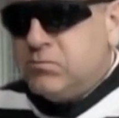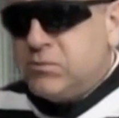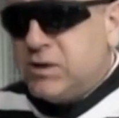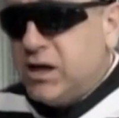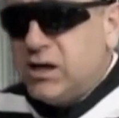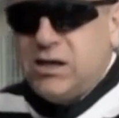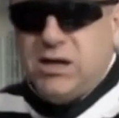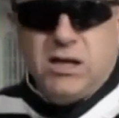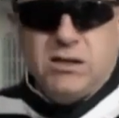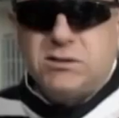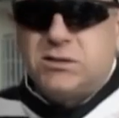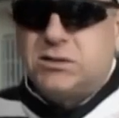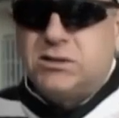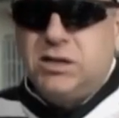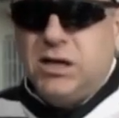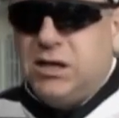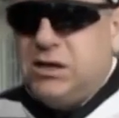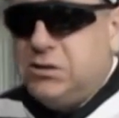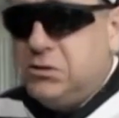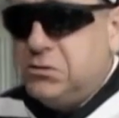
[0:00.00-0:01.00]
I can't
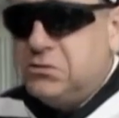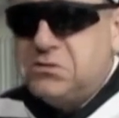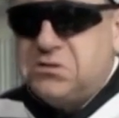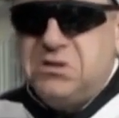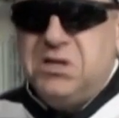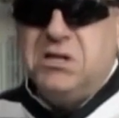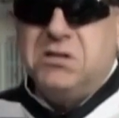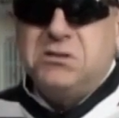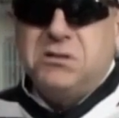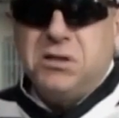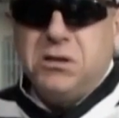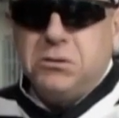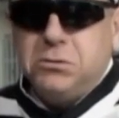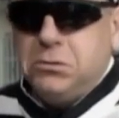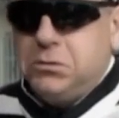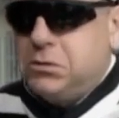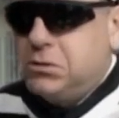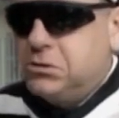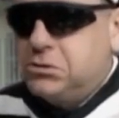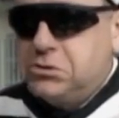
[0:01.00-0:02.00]
stand those
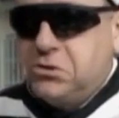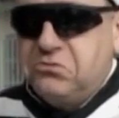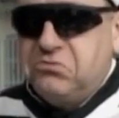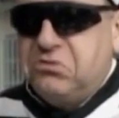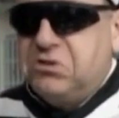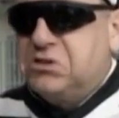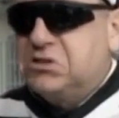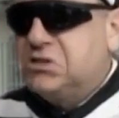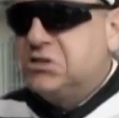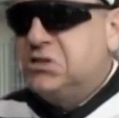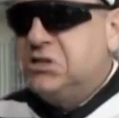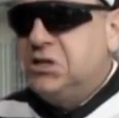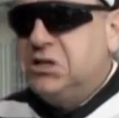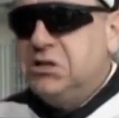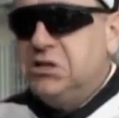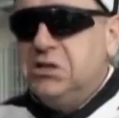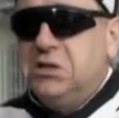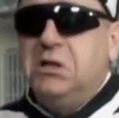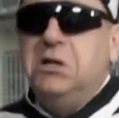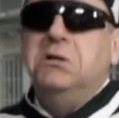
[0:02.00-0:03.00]
destaduras over at
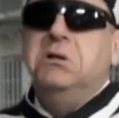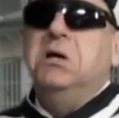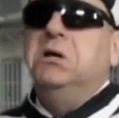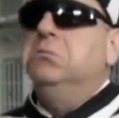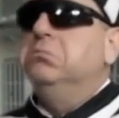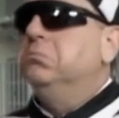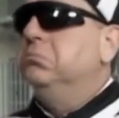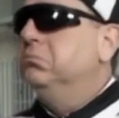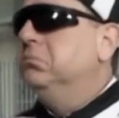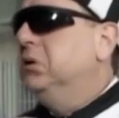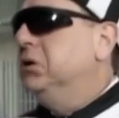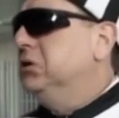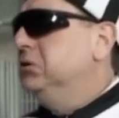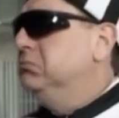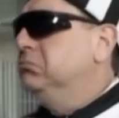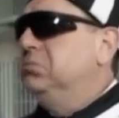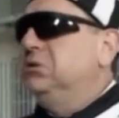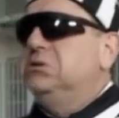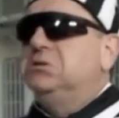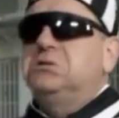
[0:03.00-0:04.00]
CNN and
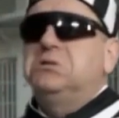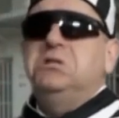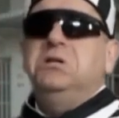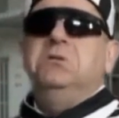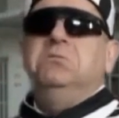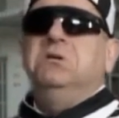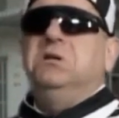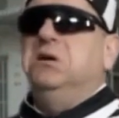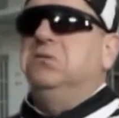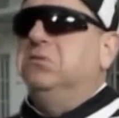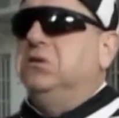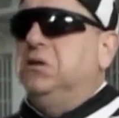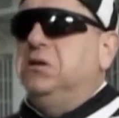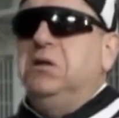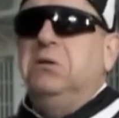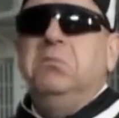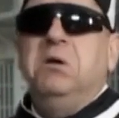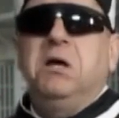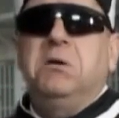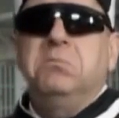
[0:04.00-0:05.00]
NBC, whatever. They,
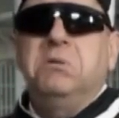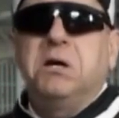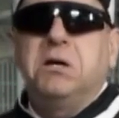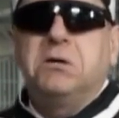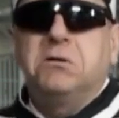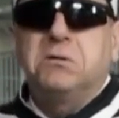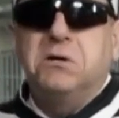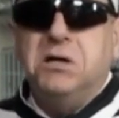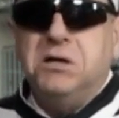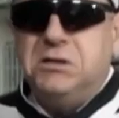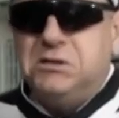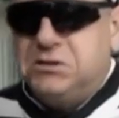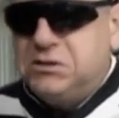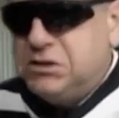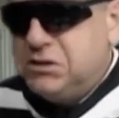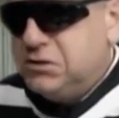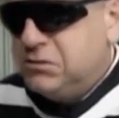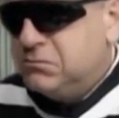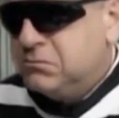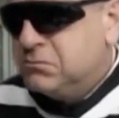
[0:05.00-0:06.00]
they make me crazy.